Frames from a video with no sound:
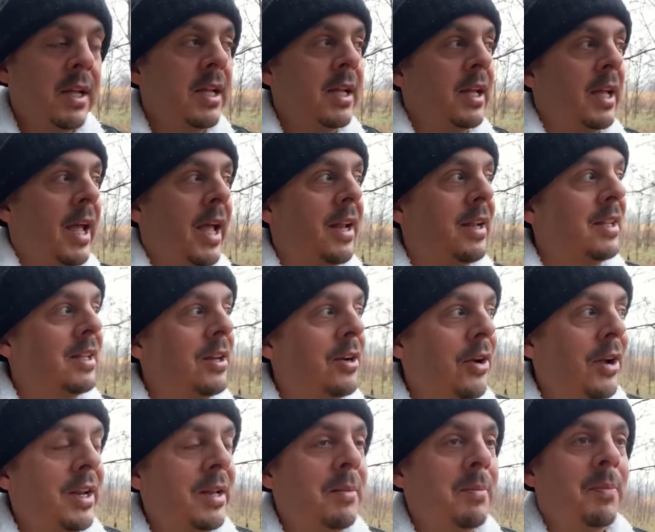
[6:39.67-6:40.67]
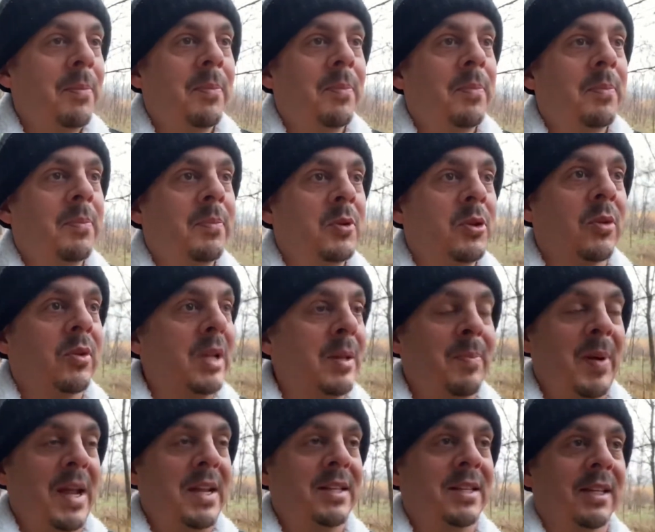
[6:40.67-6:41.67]
And you know, I didn't do any
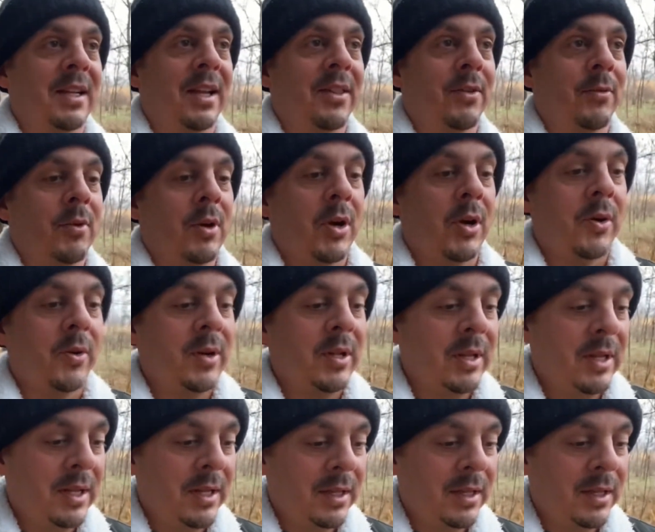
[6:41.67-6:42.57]
painting on the road.